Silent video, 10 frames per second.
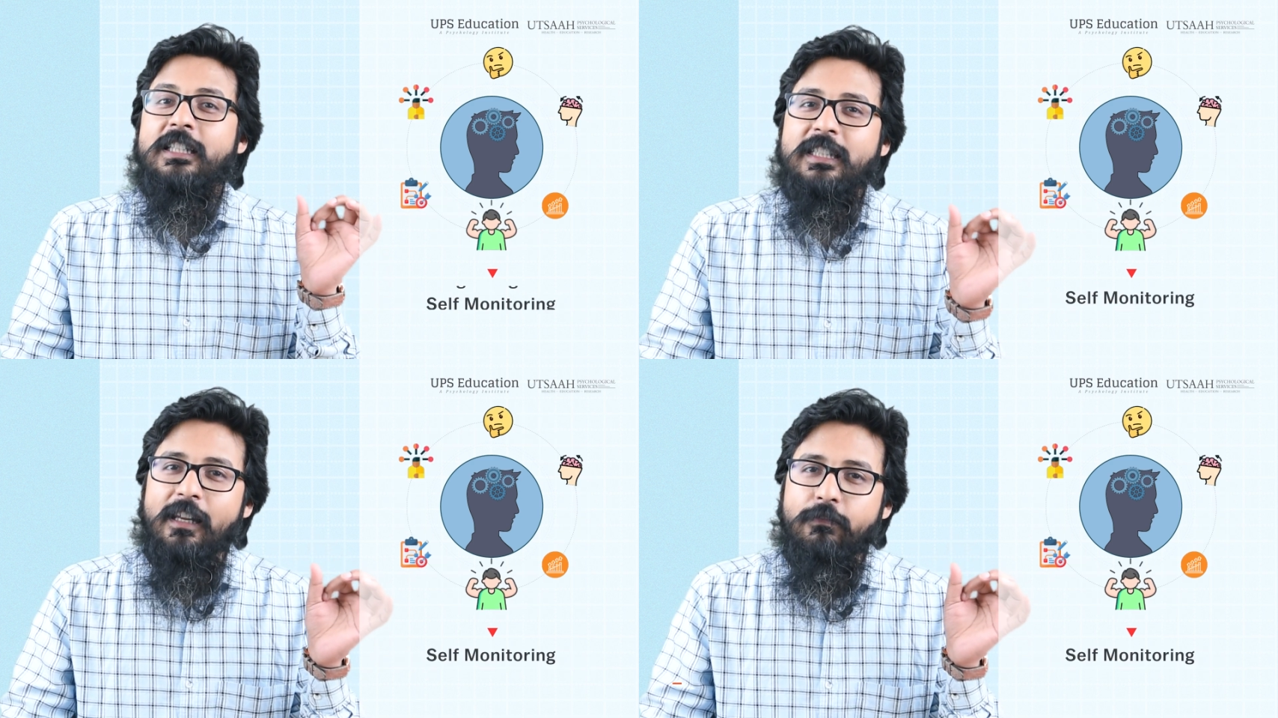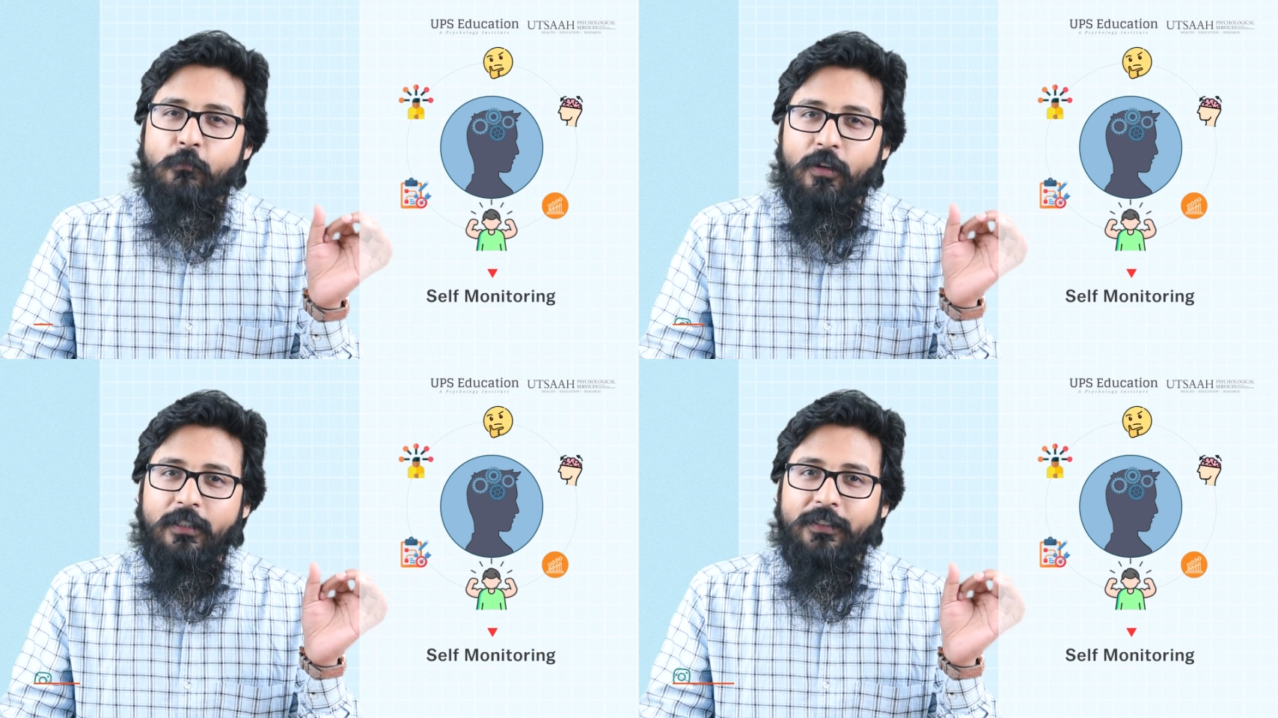
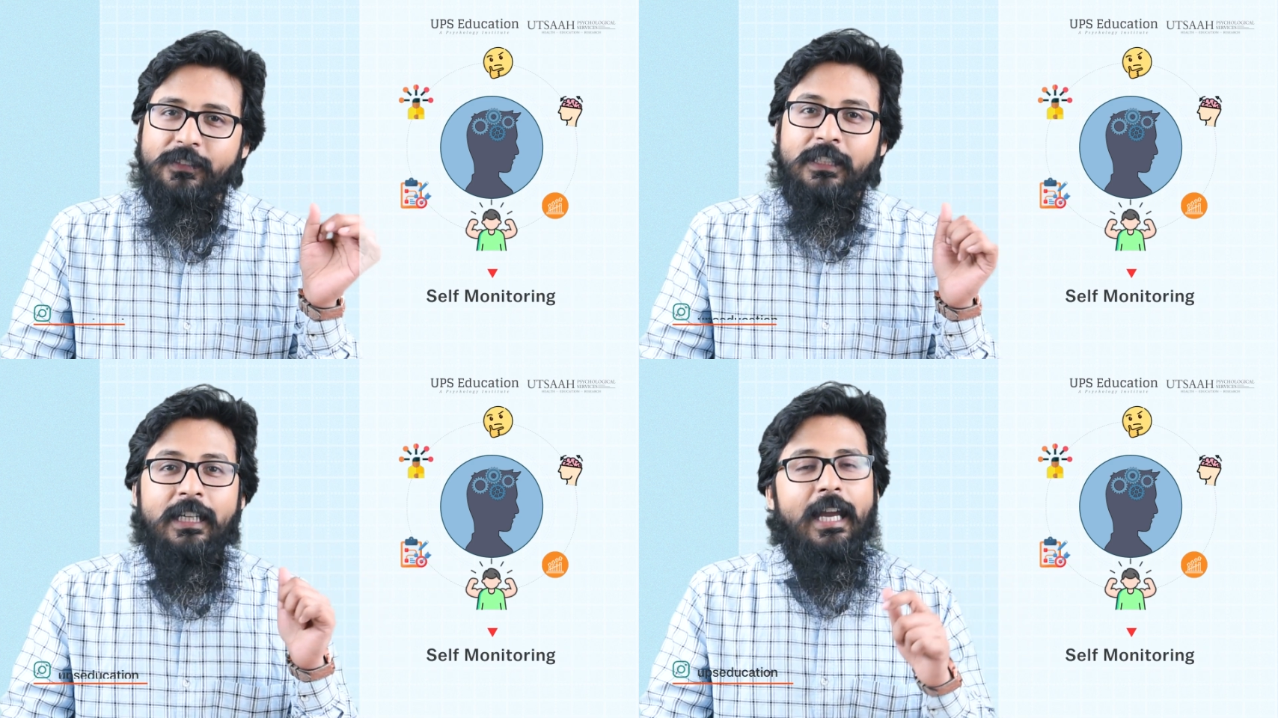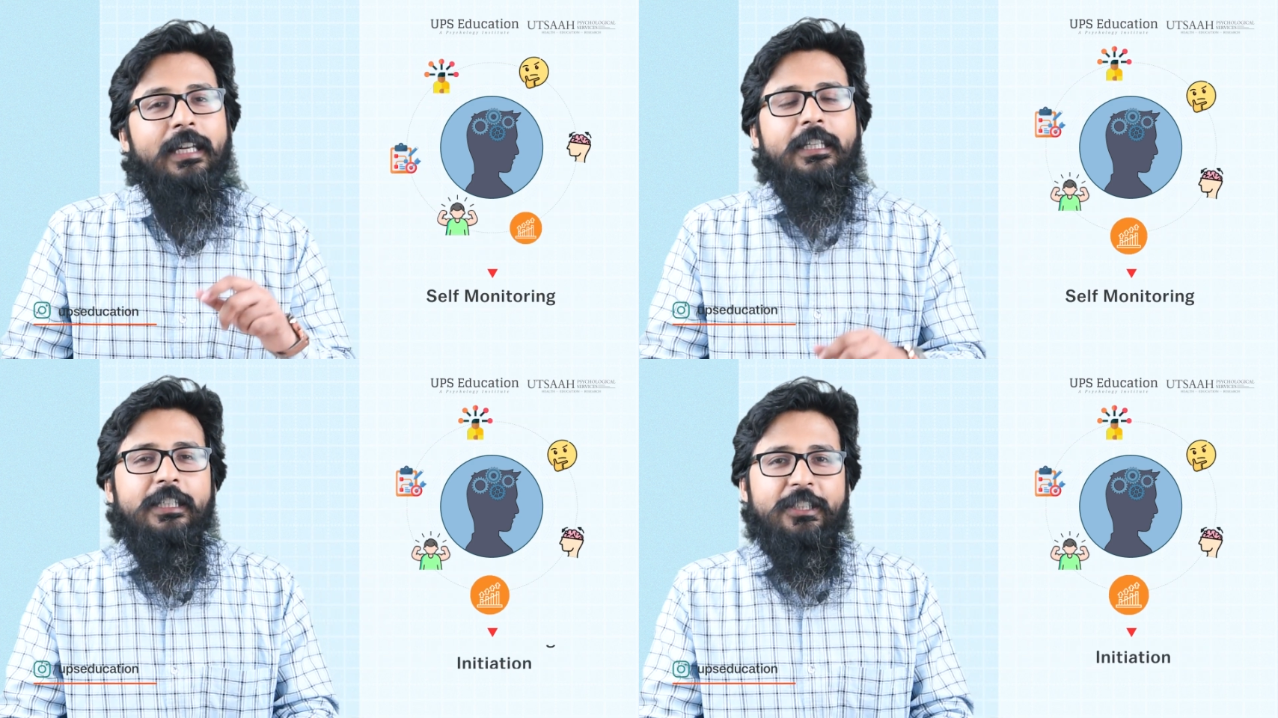self-monitoring,
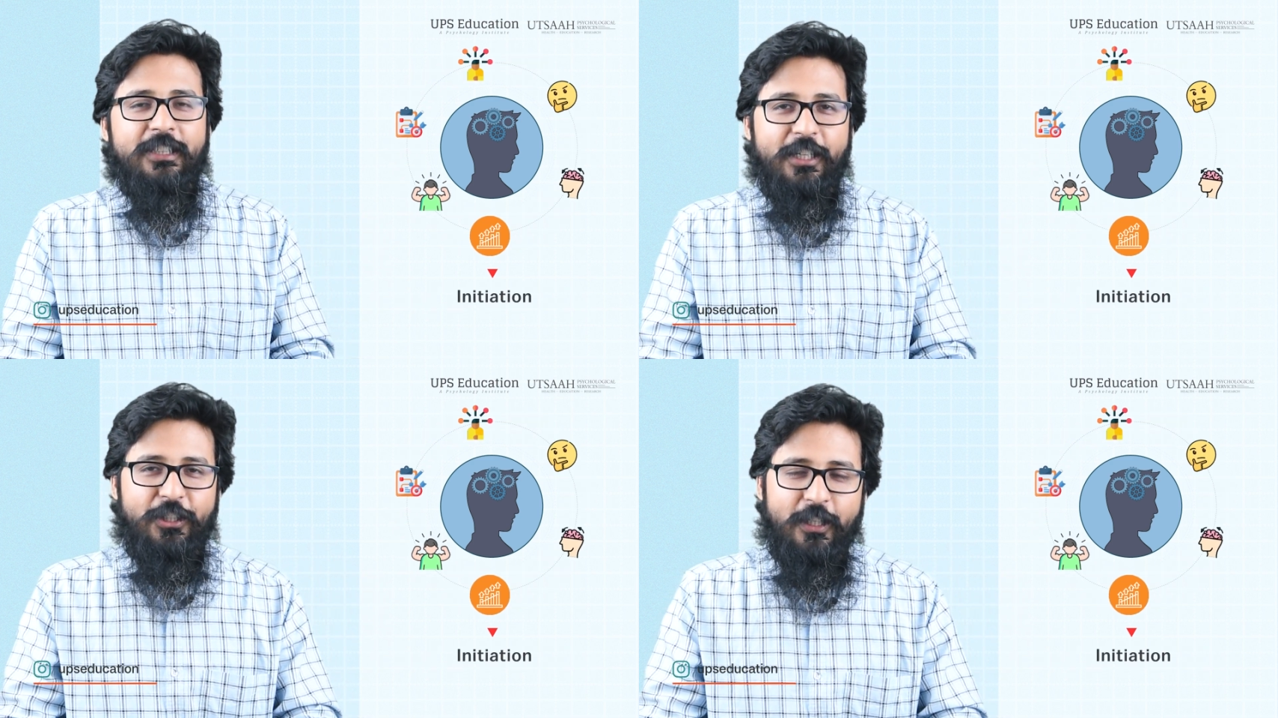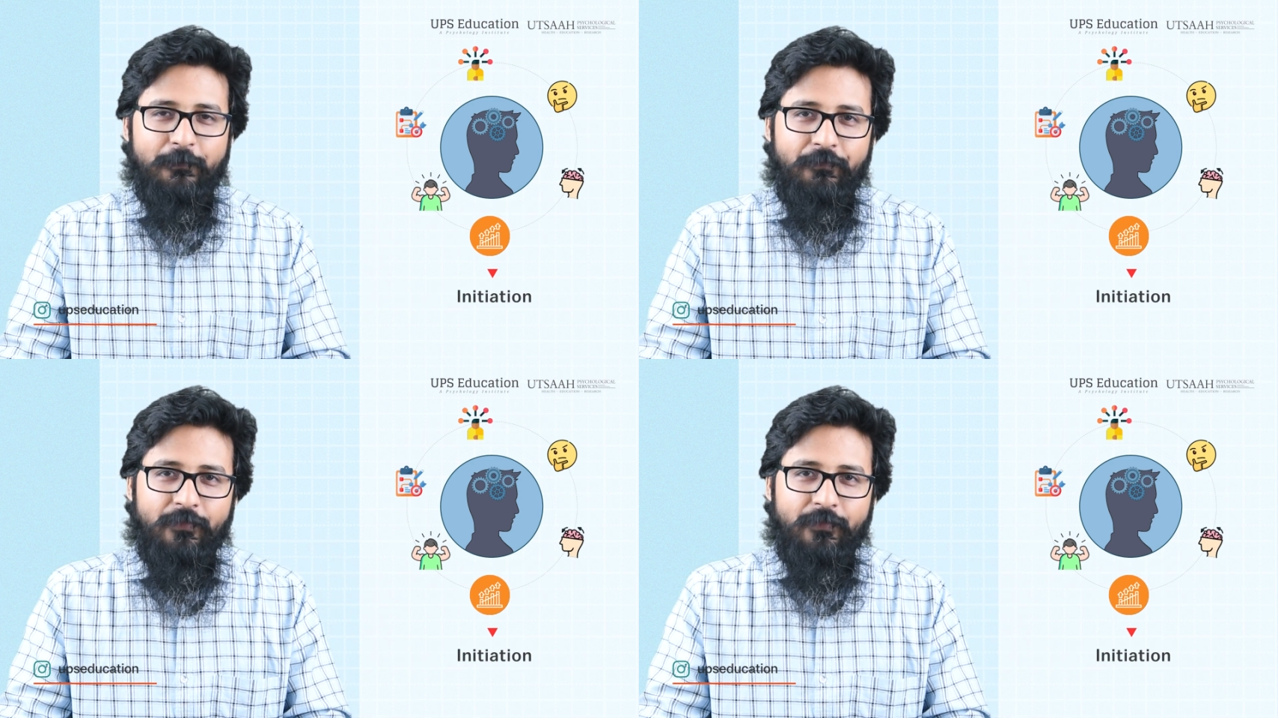and initiation.